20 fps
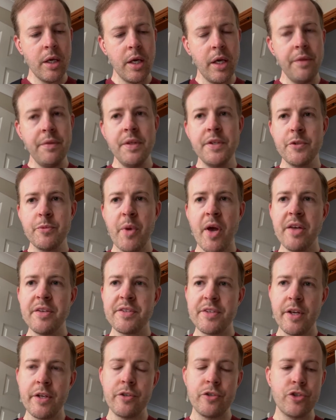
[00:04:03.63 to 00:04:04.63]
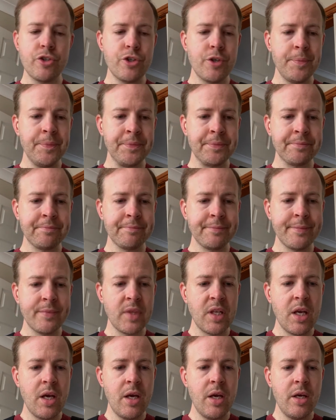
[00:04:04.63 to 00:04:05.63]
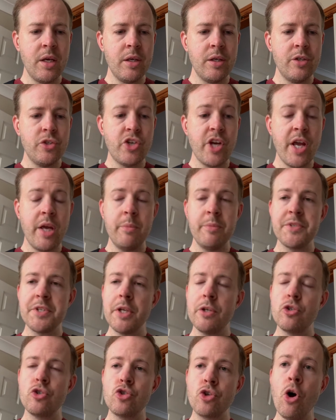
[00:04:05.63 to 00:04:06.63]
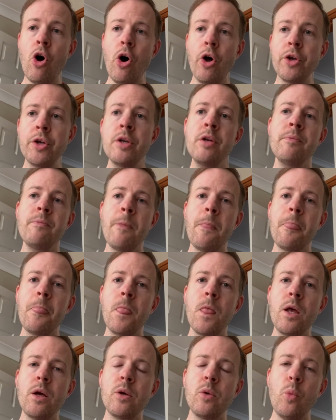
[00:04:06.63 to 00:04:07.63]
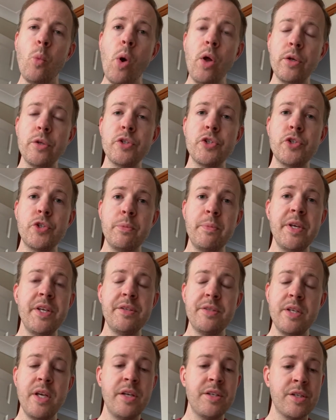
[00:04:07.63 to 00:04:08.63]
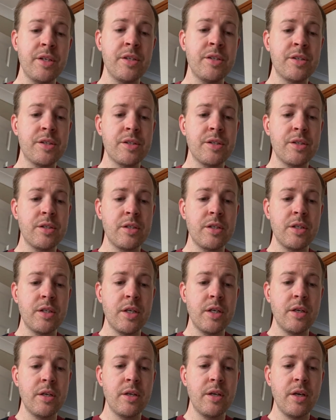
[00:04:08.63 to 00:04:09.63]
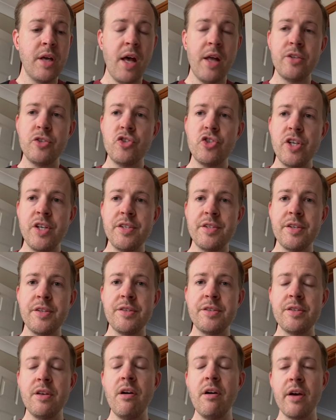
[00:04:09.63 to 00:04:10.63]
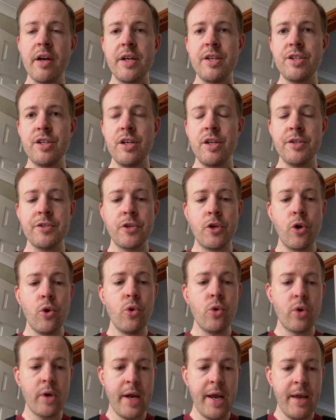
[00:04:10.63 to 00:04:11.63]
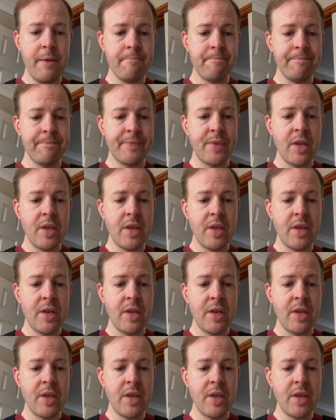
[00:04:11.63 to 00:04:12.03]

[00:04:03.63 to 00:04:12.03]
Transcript: In this passage, James and John want to be seated at Jesus' side in his glory.